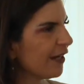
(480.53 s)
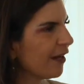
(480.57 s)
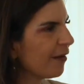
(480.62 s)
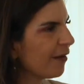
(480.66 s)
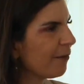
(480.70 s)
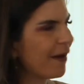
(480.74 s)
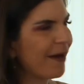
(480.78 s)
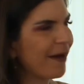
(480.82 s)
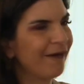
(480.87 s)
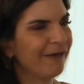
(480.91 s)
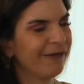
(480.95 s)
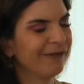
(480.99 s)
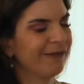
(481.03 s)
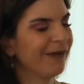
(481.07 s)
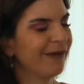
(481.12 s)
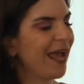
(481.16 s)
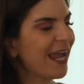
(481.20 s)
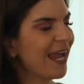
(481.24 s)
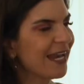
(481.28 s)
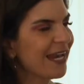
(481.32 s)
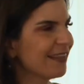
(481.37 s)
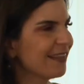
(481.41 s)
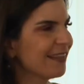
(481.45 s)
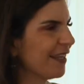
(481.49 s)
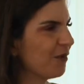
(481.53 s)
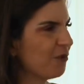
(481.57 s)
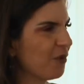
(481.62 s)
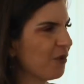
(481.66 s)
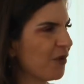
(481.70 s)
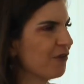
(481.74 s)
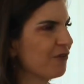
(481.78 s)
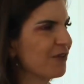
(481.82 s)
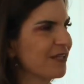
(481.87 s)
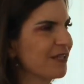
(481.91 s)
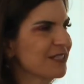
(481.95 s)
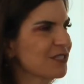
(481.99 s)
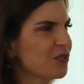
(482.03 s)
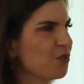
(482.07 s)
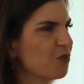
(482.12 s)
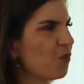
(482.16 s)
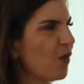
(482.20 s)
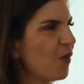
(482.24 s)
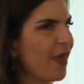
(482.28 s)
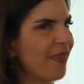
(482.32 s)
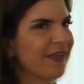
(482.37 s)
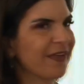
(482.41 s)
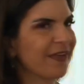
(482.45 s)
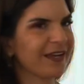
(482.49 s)
about anything, whether it's
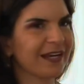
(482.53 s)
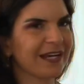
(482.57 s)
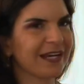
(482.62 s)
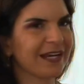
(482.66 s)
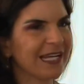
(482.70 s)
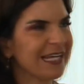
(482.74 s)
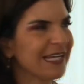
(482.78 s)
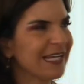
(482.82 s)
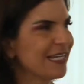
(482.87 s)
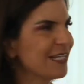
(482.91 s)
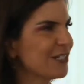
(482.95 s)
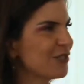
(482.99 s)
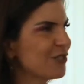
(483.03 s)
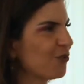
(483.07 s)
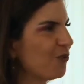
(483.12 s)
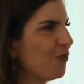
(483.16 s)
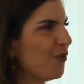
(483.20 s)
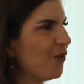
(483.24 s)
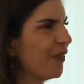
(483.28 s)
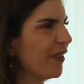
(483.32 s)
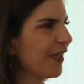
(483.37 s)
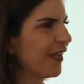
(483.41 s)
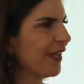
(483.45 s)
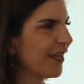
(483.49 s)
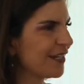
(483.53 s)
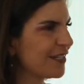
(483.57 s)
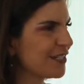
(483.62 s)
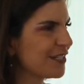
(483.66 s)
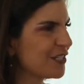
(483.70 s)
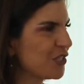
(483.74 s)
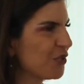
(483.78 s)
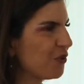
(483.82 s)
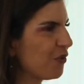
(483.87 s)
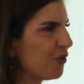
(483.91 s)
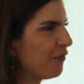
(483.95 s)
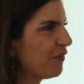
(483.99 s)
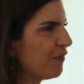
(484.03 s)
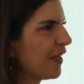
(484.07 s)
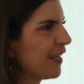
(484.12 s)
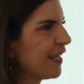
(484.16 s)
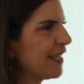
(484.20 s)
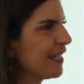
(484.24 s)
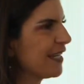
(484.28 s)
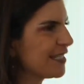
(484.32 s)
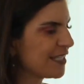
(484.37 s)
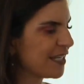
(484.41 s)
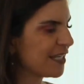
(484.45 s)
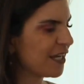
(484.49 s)
where they're going to eat or what they're going to do or if their
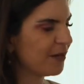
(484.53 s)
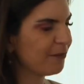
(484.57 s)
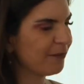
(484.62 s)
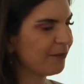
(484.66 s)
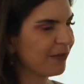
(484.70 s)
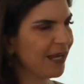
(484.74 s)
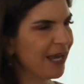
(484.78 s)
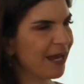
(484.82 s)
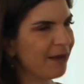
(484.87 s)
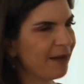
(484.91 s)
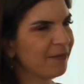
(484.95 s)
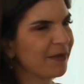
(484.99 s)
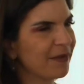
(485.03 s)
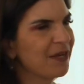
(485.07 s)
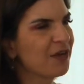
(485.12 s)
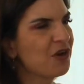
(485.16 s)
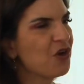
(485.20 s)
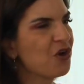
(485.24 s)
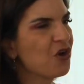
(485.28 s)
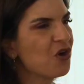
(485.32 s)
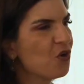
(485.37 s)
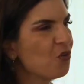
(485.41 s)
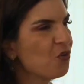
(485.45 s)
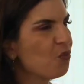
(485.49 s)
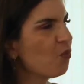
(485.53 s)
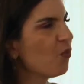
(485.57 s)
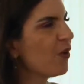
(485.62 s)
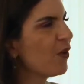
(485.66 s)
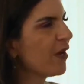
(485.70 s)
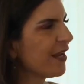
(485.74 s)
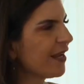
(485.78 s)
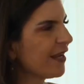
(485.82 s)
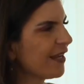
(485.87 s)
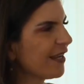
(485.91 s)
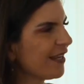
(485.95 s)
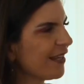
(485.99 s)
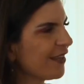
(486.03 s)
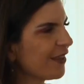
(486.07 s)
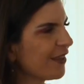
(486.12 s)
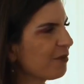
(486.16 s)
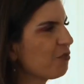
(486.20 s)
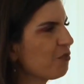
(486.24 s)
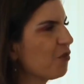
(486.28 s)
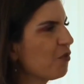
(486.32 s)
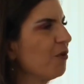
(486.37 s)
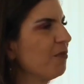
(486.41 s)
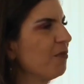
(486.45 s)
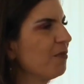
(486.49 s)
kids are going to be happy. We're the
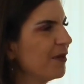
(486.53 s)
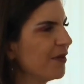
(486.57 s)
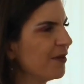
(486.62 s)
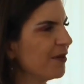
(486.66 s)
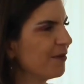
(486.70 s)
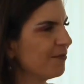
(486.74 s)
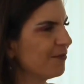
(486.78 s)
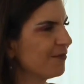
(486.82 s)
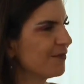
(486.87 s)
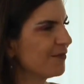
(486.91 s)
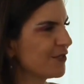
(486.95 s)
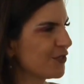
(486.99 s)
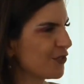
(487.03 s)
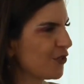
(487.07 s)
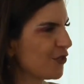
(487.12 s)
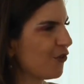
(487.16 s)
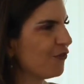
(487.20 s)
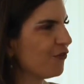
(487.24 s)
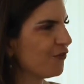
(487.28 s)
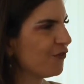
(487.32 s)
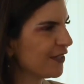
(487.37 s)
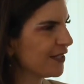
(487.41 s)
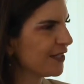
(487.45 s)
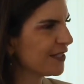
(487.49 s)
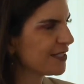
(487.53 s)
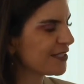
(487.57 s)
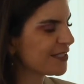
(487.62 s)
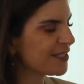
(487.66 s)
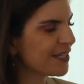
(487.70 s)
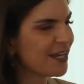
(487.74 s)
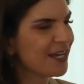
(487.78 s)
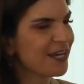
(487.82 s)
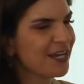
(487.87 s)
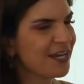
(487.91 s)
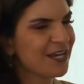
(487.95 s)
problem solvers.